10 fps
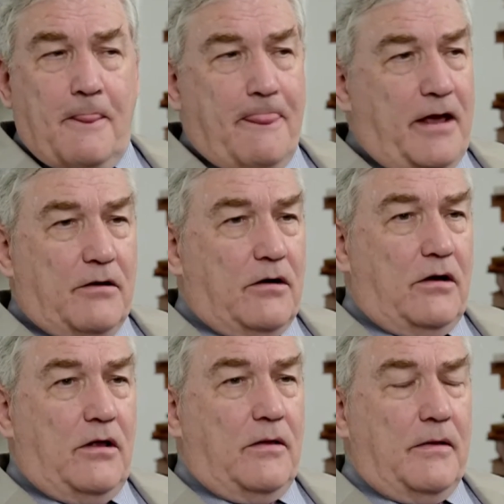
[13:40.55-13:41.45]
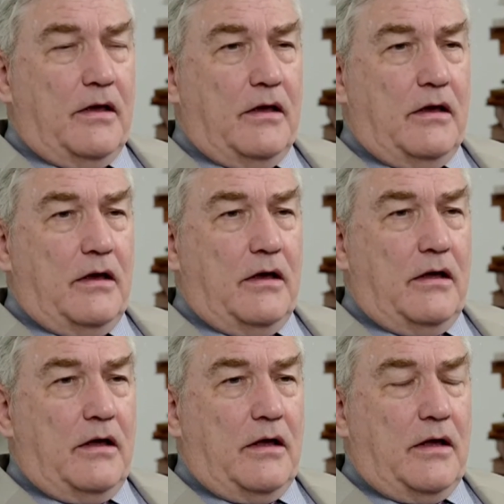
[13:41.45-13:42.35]
They are all
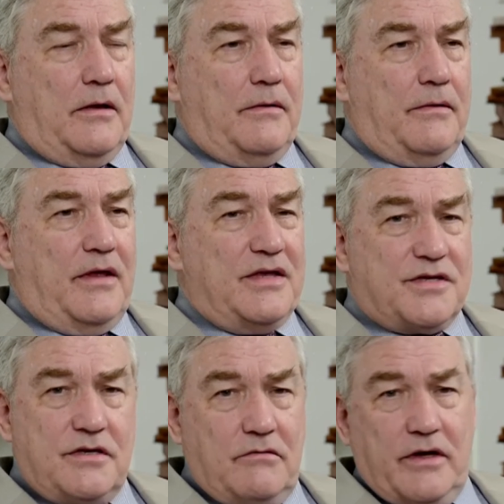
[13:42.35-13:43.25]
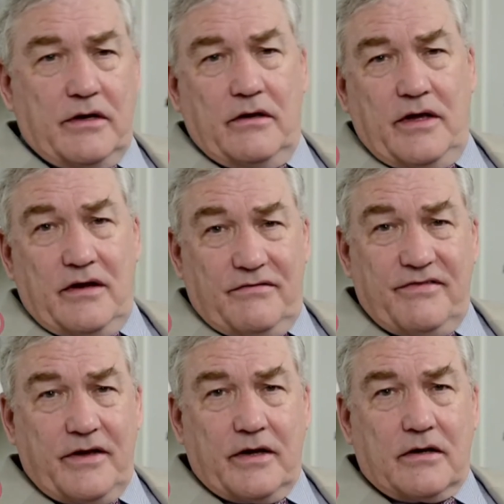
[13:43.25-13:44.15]
issuing, in
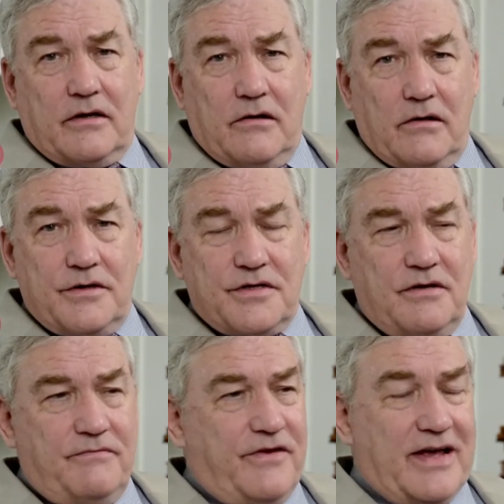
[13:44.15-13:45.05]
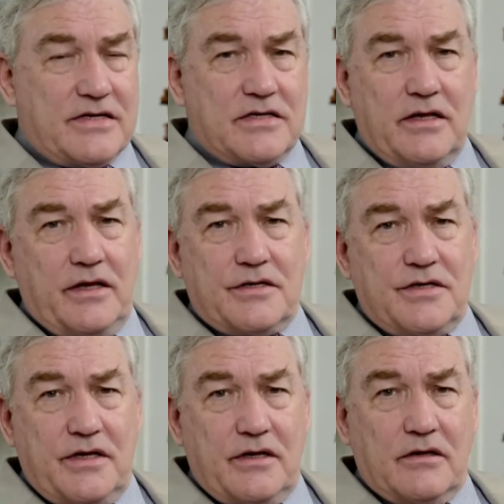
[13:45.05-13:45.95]
effect, currency vastly
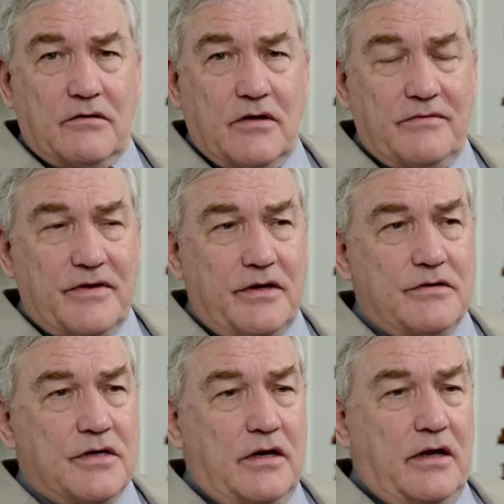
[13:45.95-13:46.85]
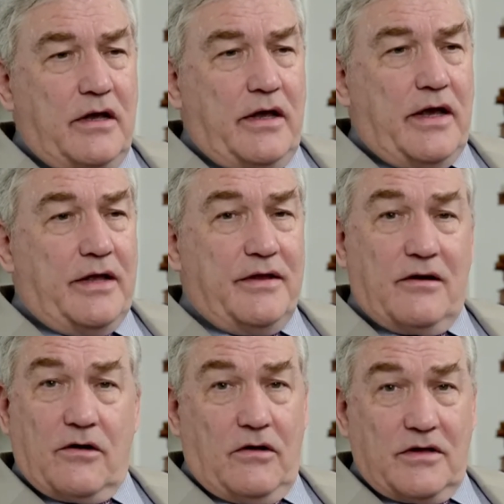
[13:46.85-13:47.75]
exceeding their revenues, and
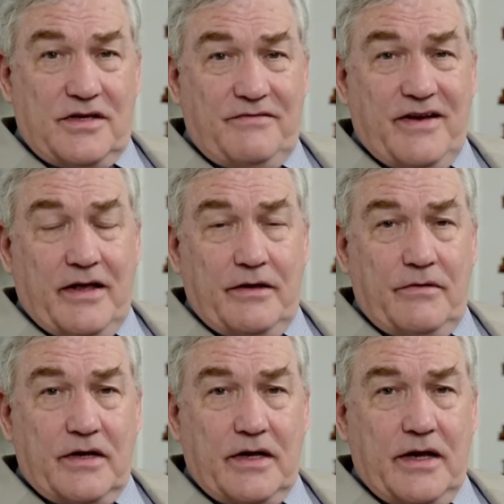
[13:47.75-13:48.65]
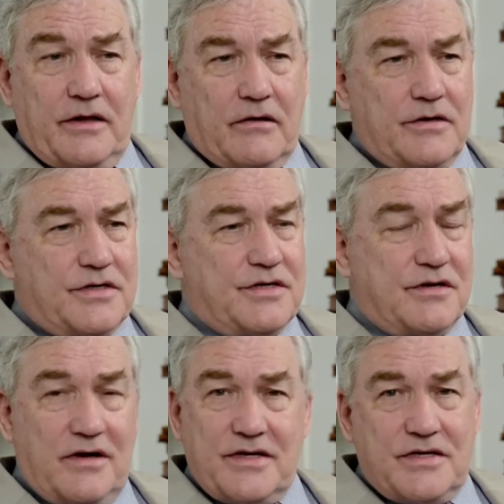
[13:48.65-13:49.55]
they're all devaluing together. And since
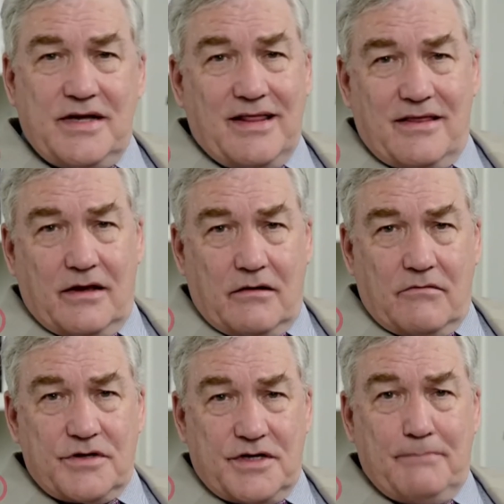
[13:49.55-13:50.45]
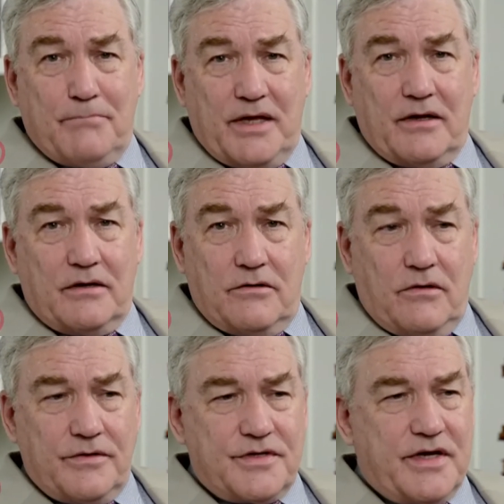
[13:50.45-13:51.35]
there is nothing resembling a
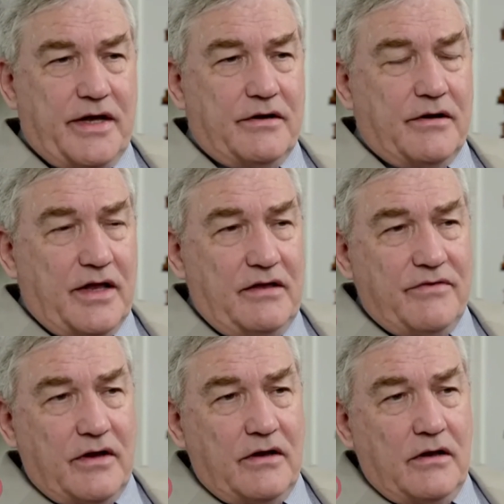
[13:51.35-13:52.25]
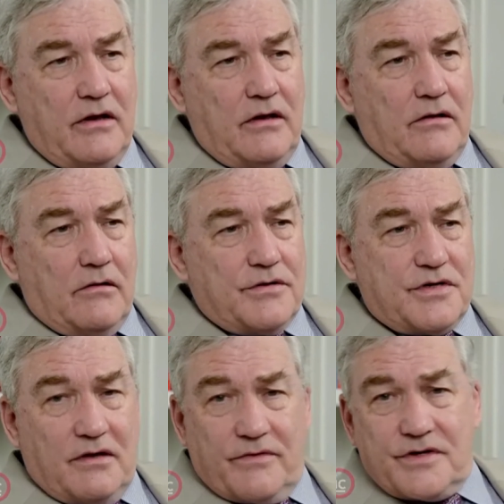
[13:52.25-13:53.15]
gold standard, even, or
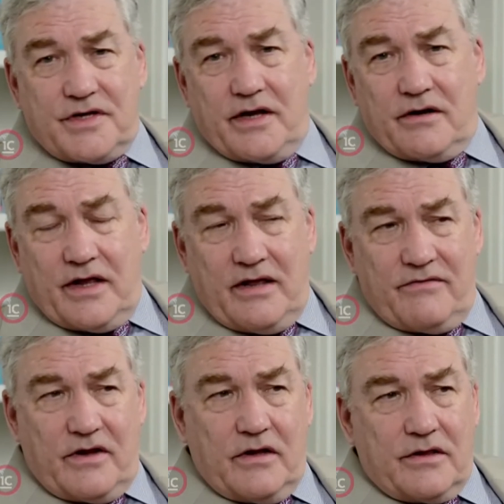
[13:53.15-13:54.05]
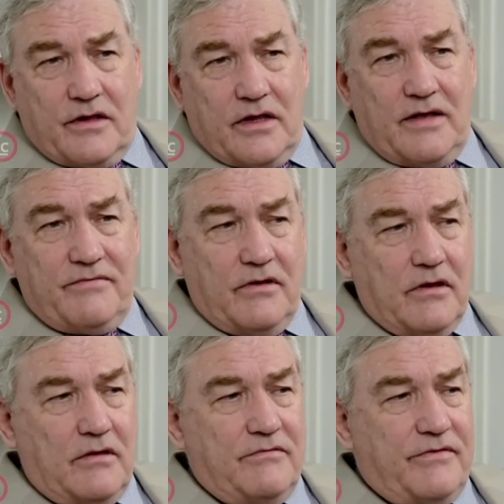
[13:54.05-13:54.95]
silver standard, even at the level
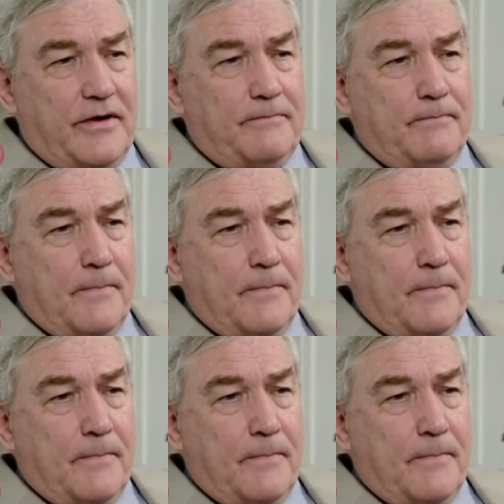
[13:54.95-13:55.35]
of